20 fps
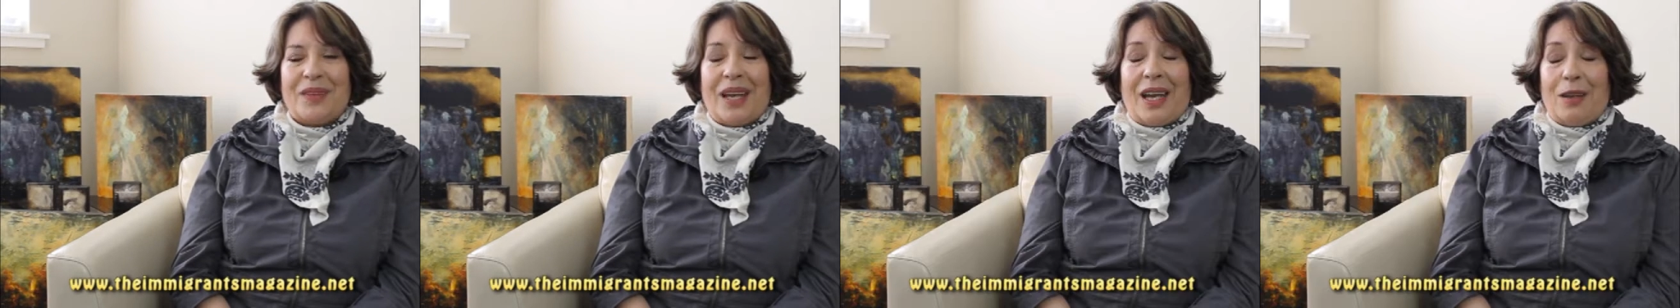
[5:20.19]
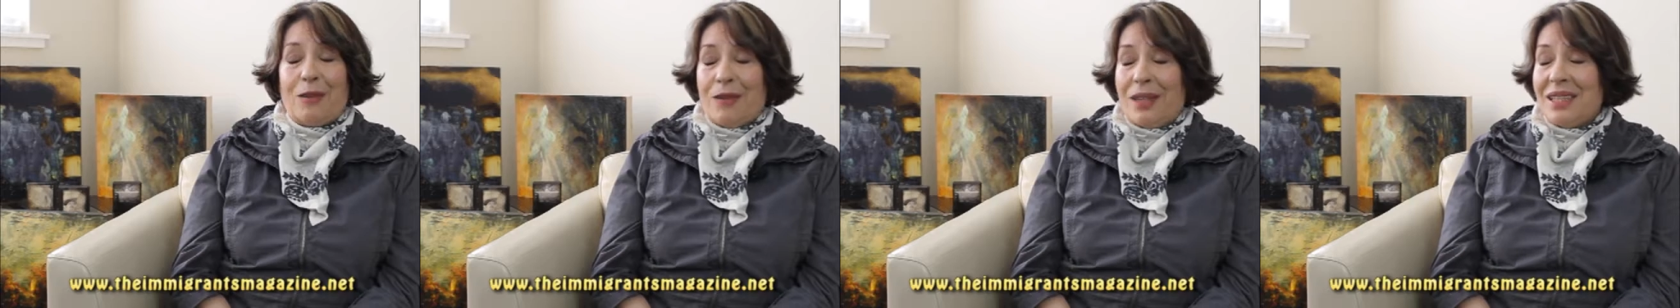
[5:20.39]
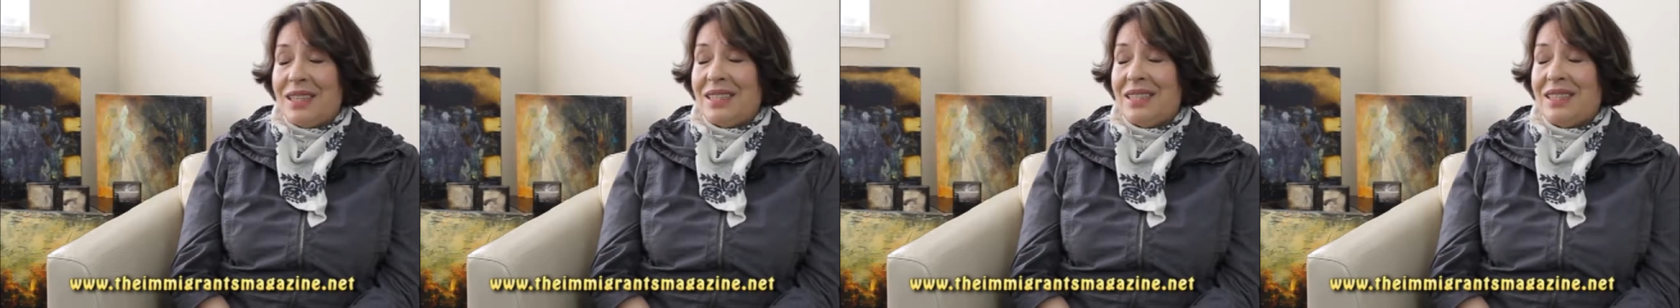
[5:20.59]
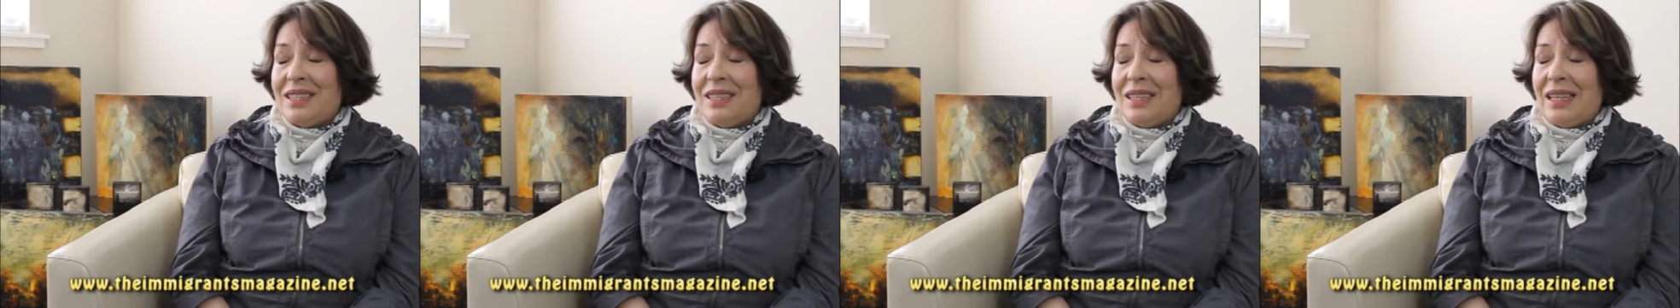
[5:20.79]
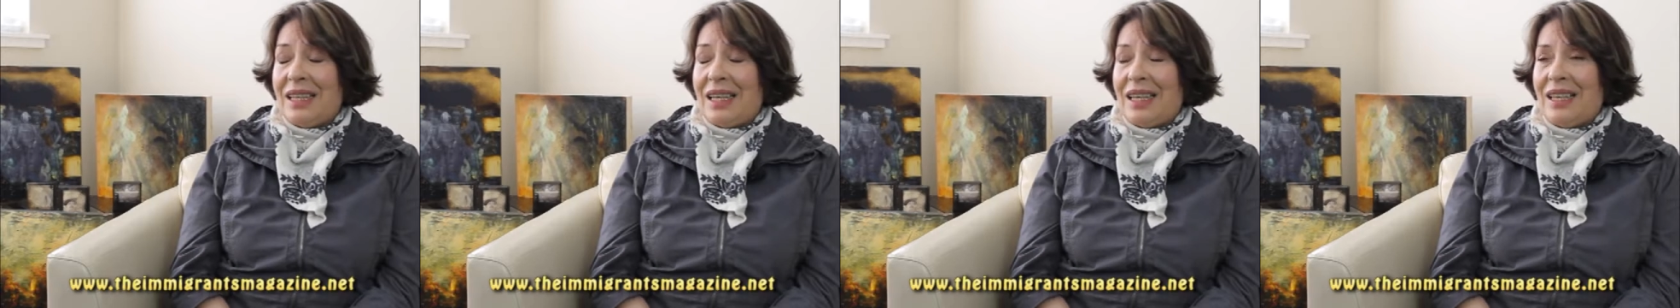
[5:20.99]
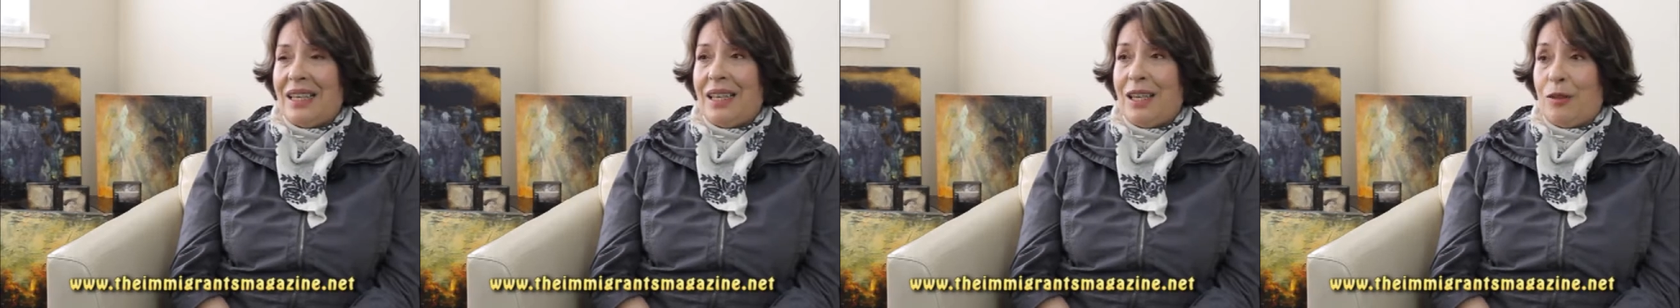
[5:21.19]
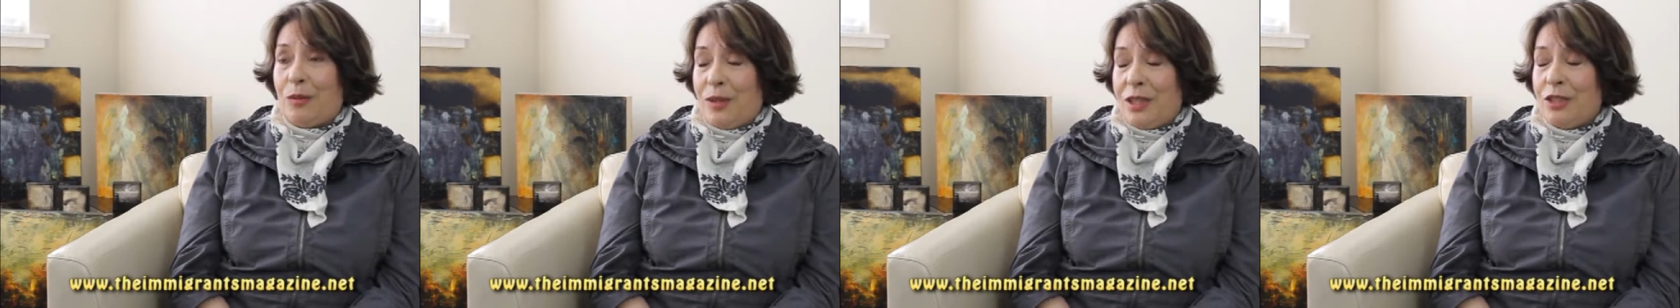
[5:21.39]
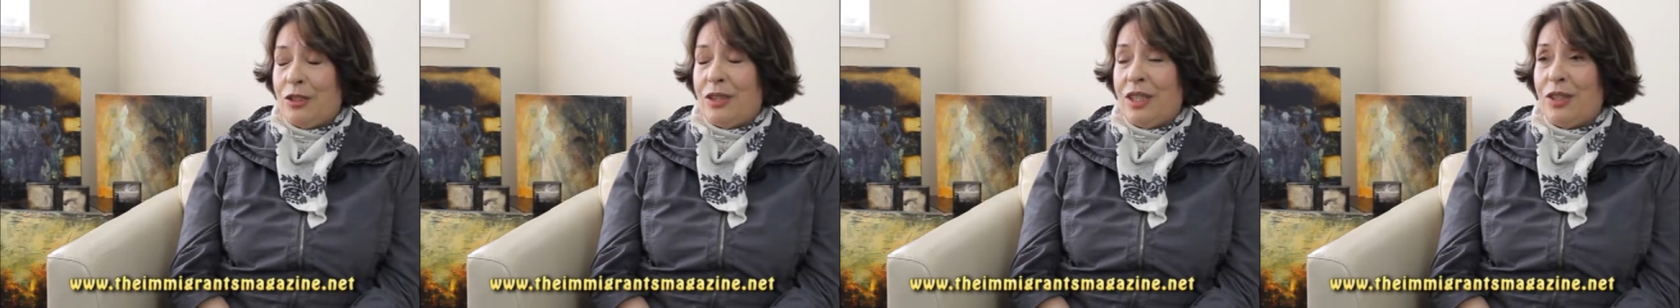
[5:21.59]
I
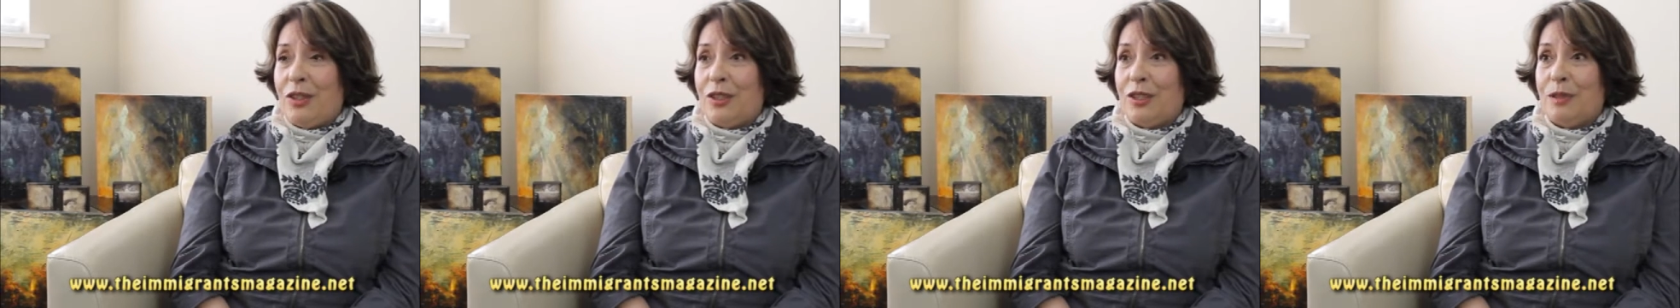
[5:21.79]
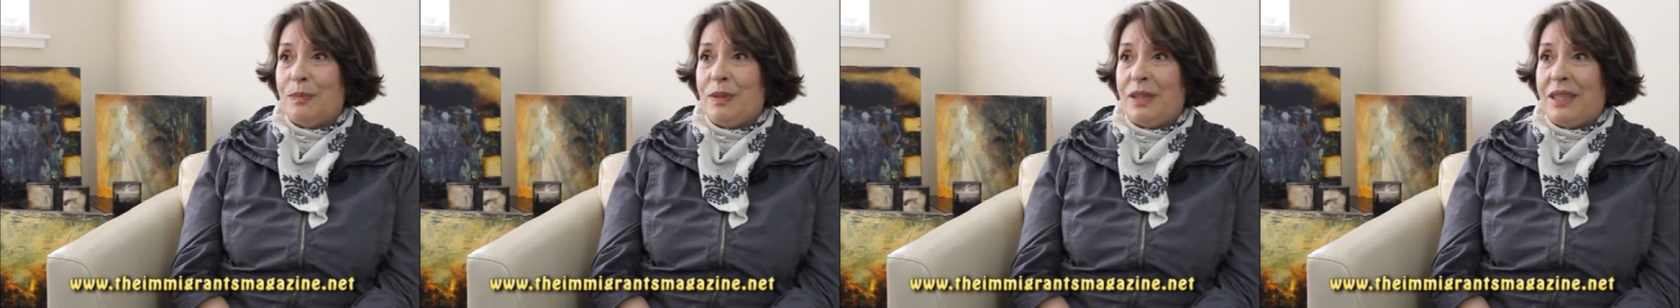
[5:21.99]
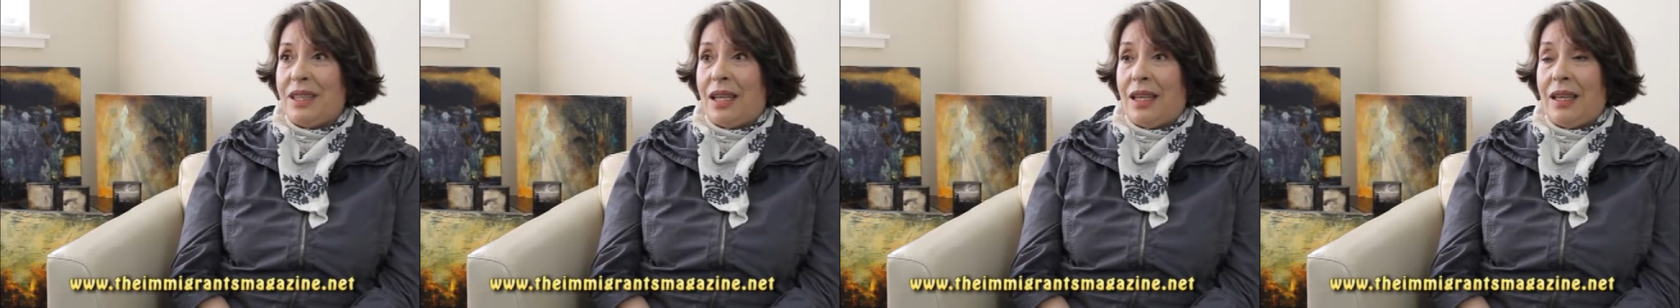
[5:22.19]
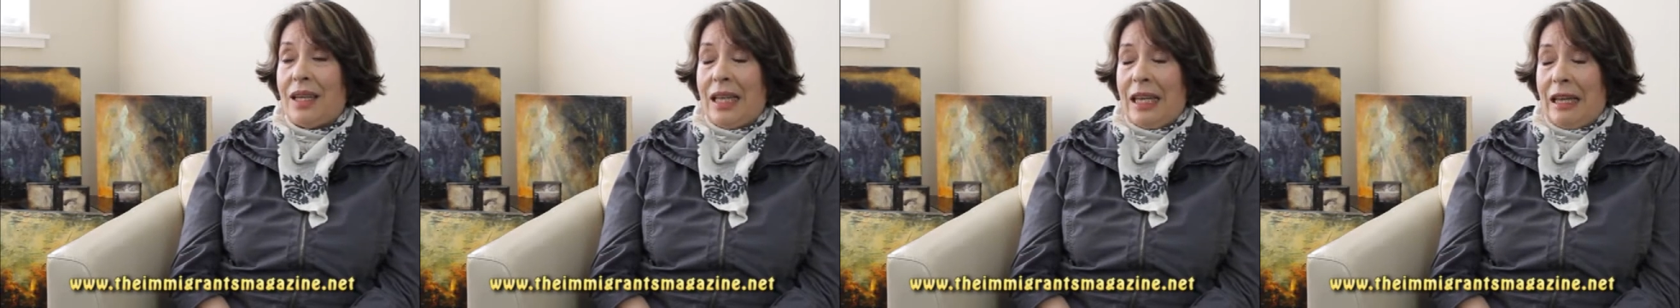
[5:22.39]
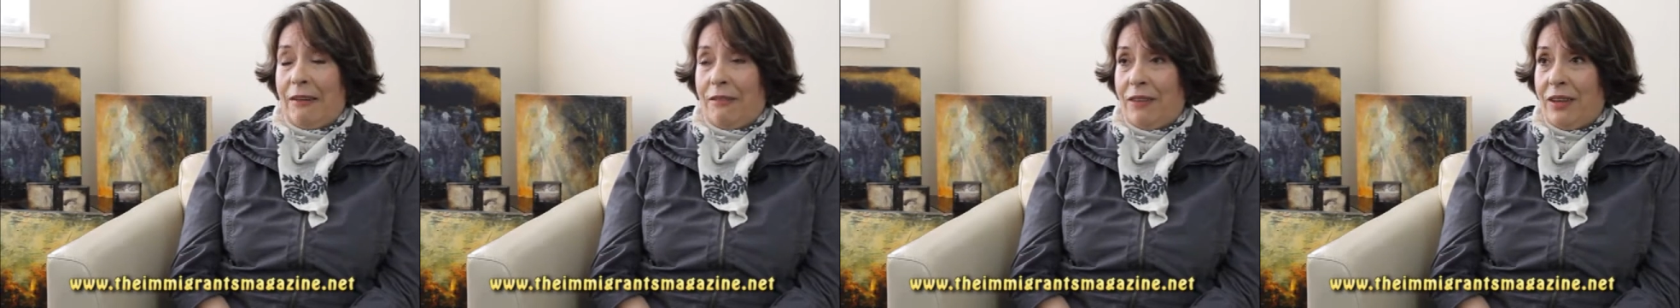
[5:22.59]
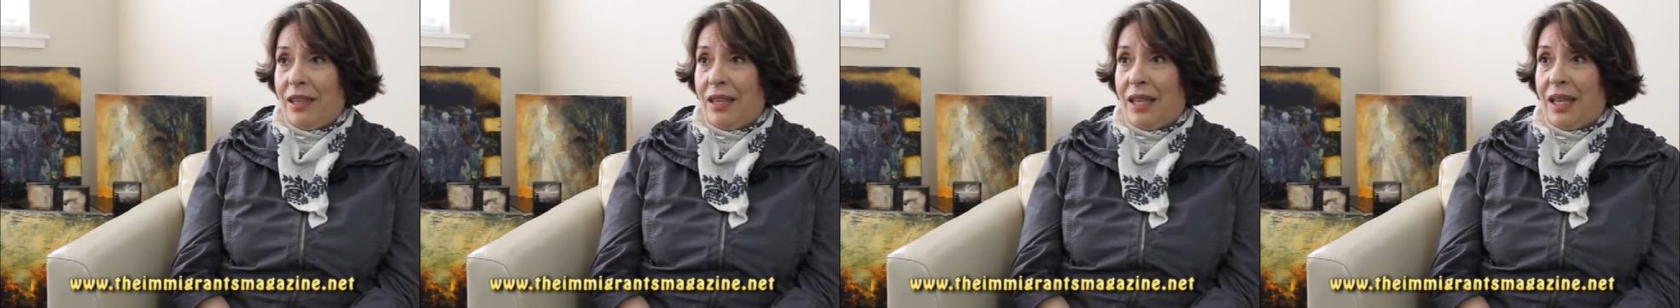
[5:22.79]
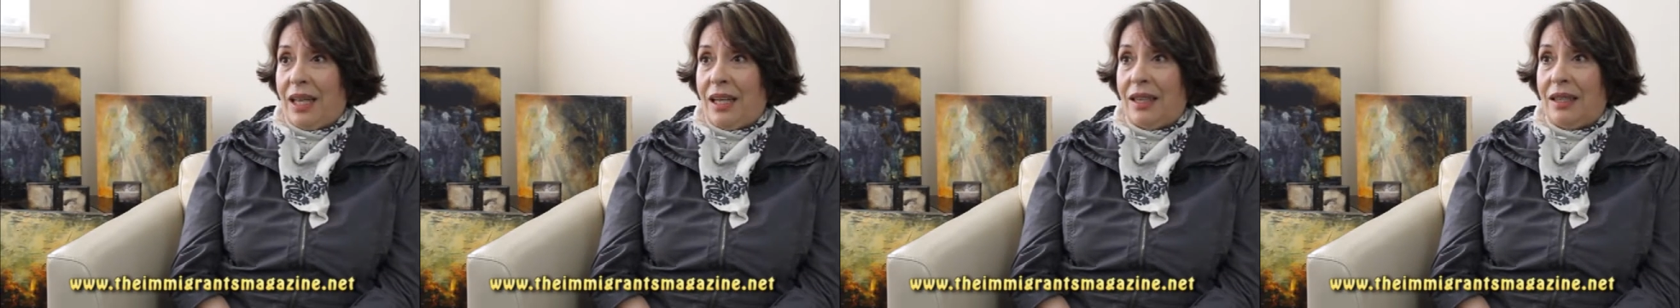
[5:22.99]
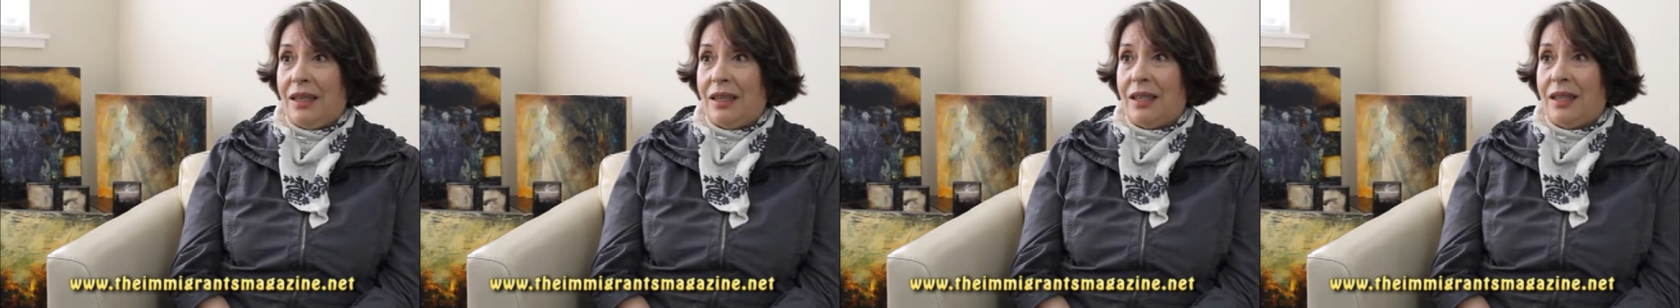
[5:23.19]
went to the hospital every
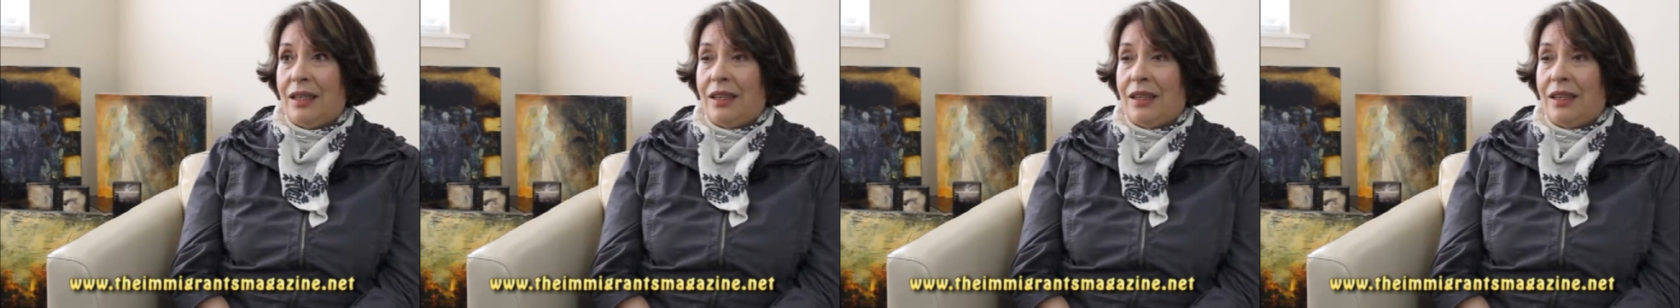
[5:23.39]
day